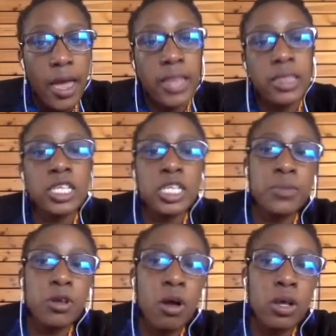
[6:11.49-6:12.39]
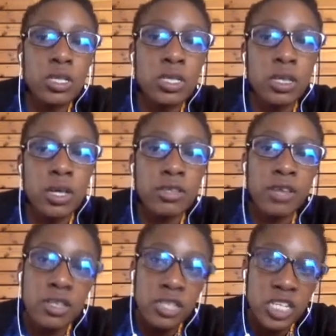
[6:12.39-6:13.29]
And this is because the
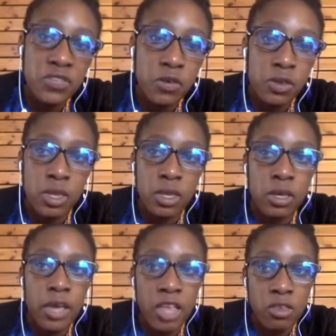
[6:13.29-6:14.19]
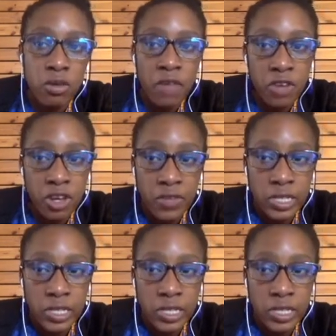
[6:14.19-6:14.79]
attendees for the annual African